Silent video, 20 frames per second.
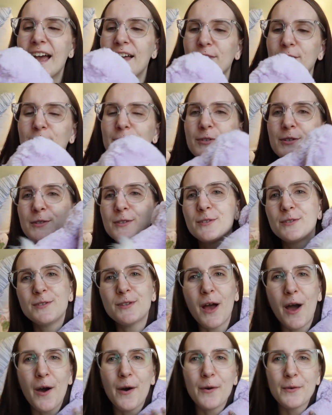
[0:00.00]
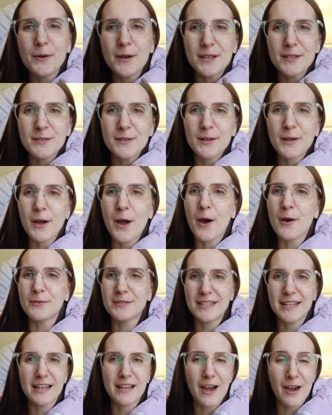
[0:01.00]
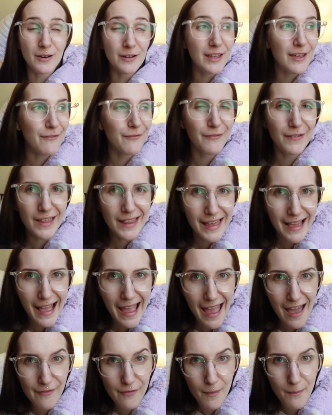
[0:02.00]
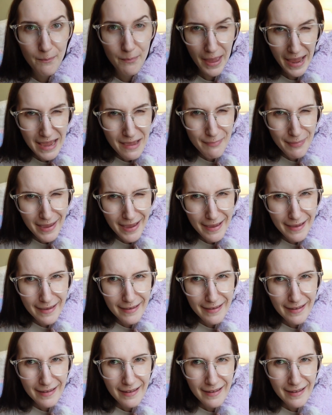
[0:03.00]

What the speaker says: They're just so cozy to cuddle. I feel like I have a baby.